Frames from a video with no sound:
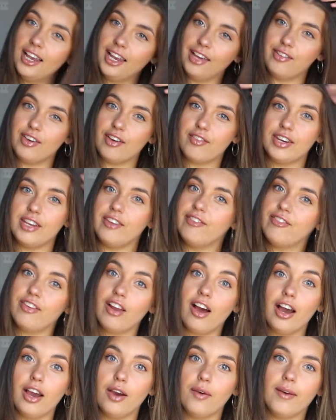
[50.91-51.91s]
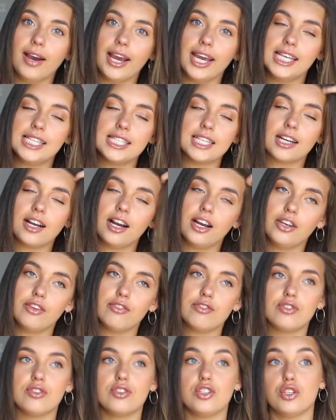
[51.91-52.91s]
If you have any flyaways, it kind
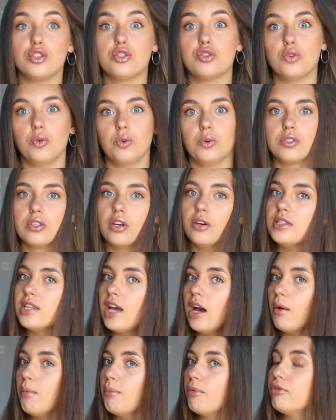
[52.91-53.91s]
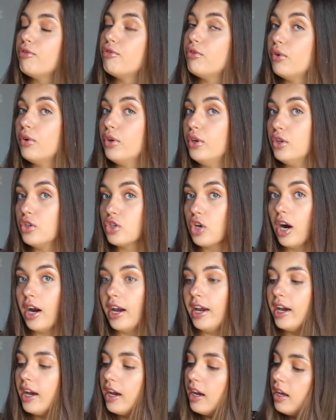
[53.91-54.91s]
of just sorts those out before you
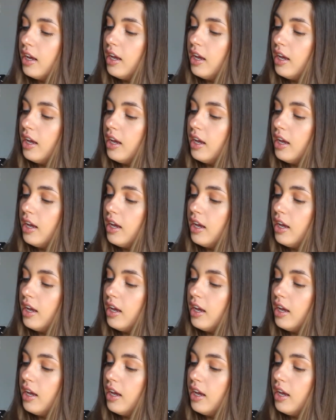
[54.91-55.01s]
dry it.